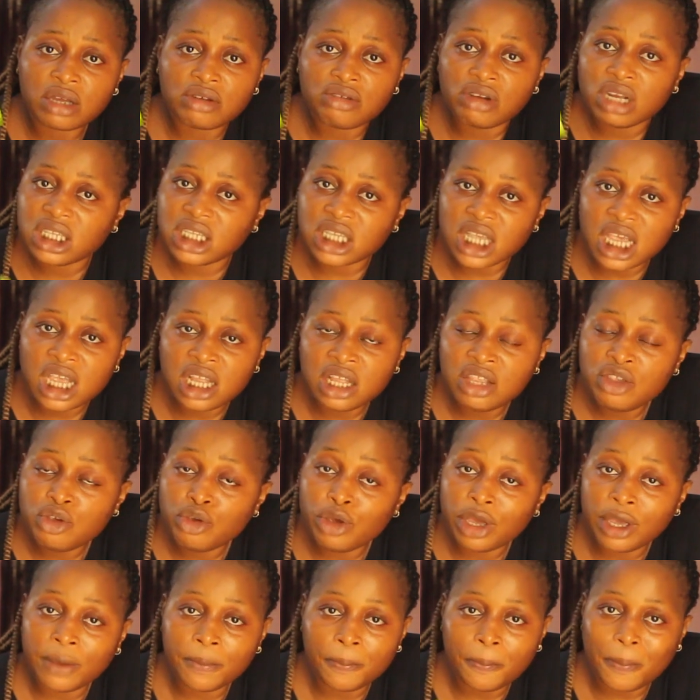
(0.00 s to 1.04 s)
create a new
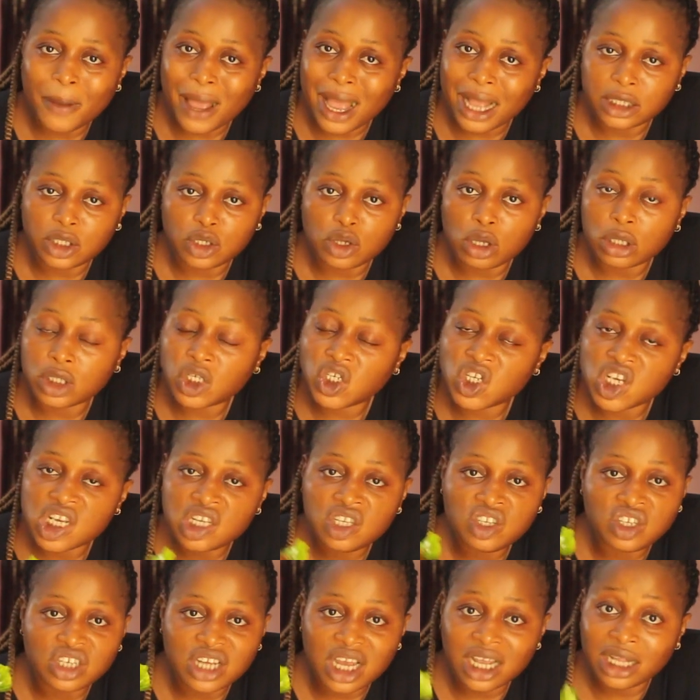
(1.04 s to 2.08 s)
impact or
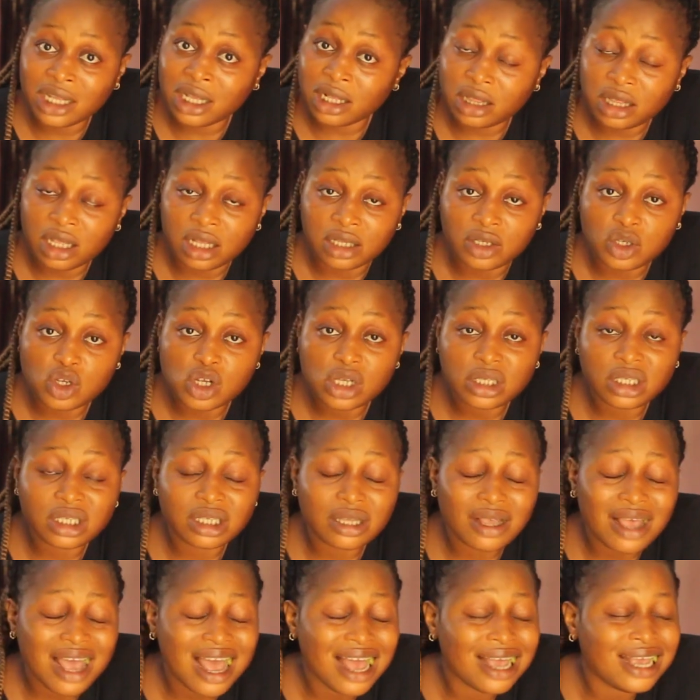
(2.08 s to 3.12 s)
change anything. Just
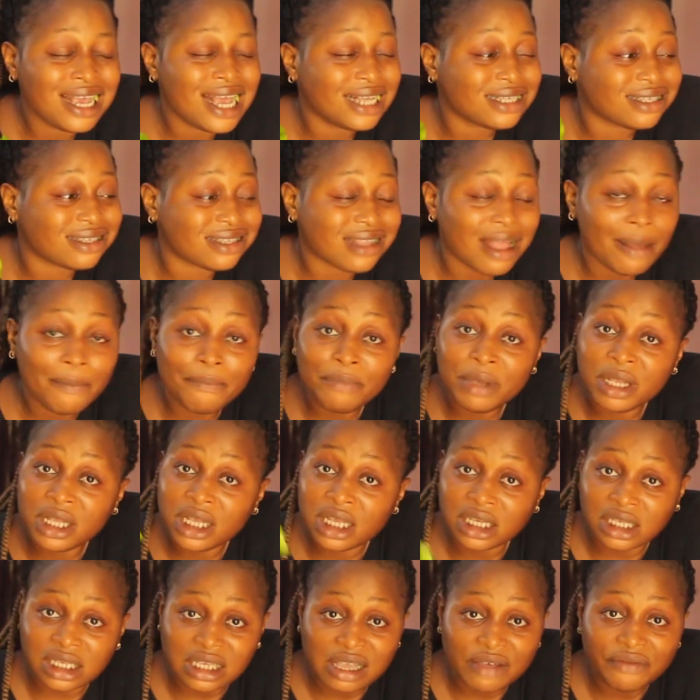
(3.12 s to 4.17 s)
highest 10
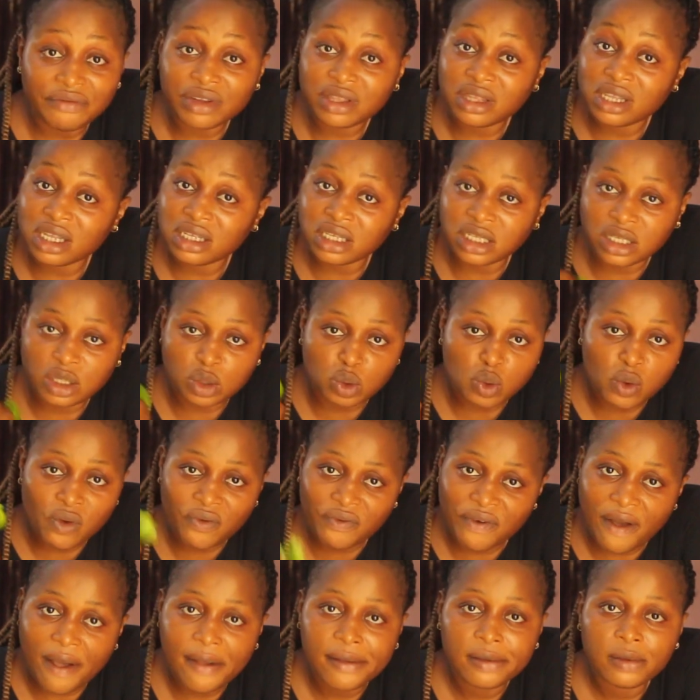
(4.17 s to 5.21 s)
minutes, everything is
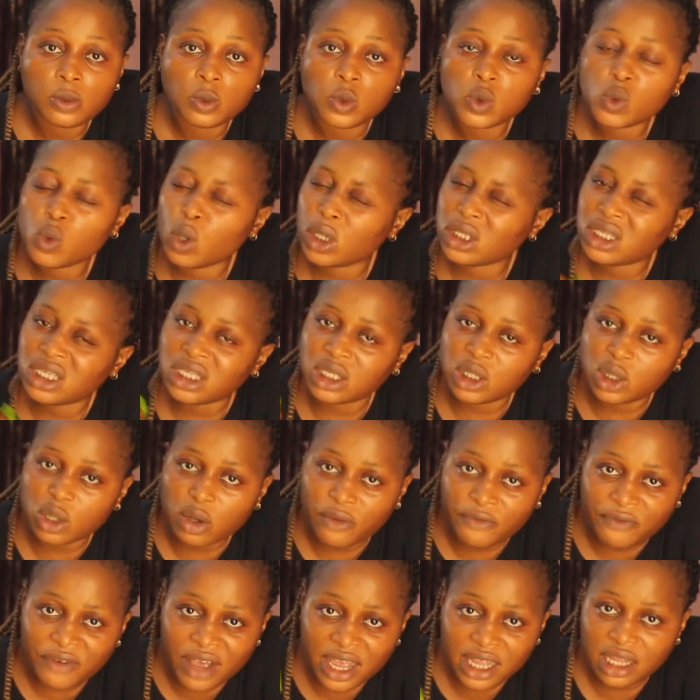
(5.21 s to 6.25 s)
over. What is your
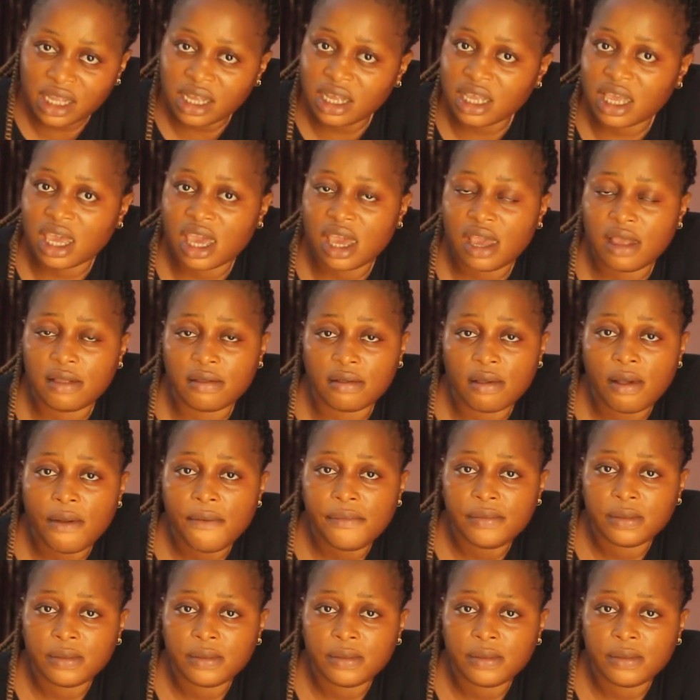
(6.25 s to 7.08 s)
final game?